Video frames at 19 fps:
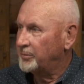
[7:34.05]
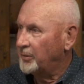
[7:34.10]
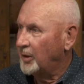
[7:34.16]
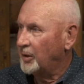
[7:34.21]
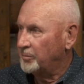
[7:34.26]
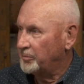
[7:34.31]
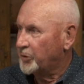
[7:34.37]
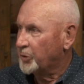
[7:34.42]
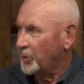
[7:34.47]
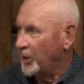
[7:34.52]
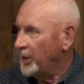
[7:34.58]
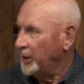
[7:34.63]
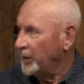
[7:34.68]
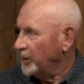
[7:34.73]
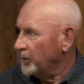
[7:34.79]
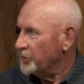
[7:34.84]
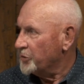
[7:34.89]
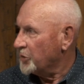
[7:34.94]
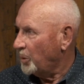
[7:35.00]
of
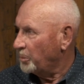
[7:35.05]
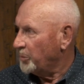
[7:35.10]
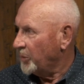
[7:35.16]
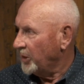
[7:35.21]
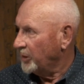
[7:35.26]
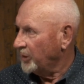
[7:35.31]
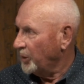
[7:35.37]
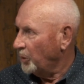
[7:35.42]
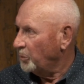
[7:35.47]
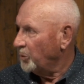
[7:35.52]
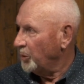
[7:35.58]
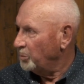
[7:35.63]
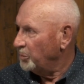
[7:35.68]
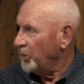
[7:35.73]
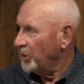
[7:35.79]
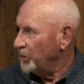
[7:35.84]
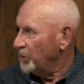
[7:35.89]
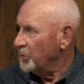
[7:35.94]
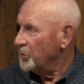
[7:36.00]
training in something that would
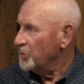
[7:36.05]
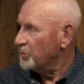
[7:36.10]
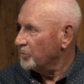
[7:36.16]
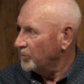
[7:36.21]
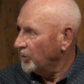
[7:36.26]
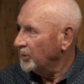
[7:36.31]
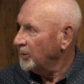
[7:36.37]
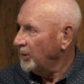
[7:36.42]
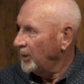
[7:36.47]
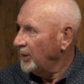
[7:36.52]
be useful.